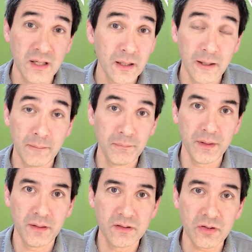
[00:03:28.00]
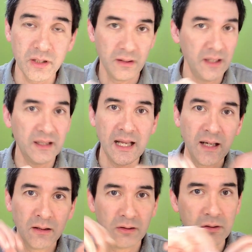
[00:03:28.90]
um, it's going to
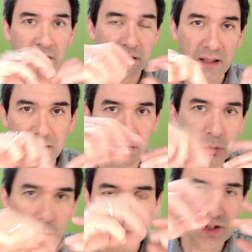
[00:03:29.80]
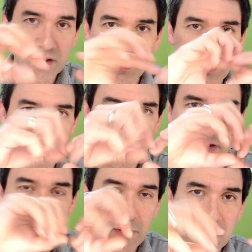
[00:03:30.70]
entangle you're going to get knots in there and it's
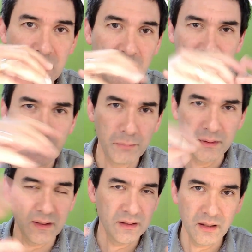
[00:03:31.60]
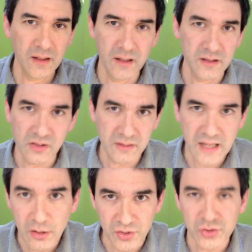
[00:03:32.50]
going to be tied up and and ah it's
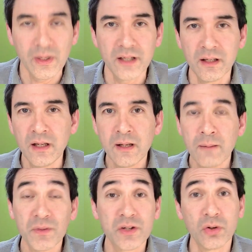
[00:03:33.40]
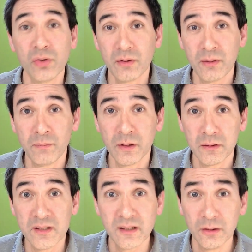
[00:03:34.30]
chaos right so um,
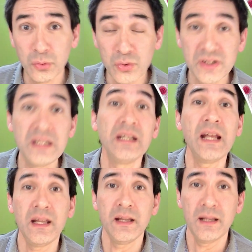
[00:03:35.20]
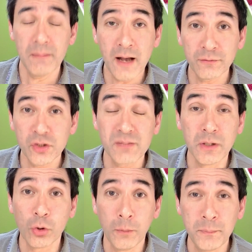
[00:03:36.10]
this loose dna after it's been
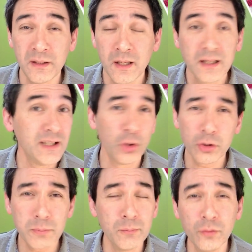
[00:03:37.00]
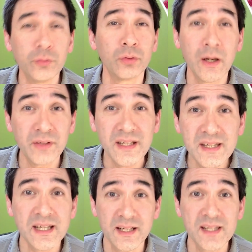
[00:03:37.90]
copied cannot be moved around
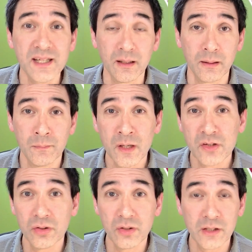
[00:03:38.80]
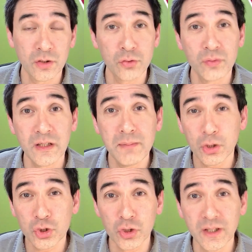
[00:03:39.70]
inside a cell so you cannot really make
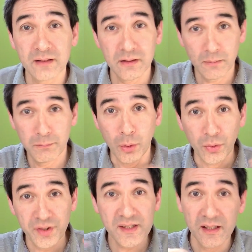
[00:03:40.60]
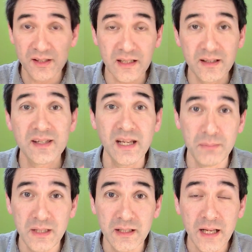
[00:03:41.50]
sure that uh, both cells get the same
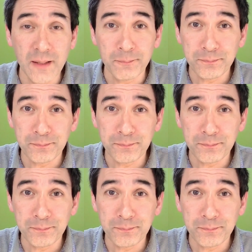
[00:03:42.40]
dna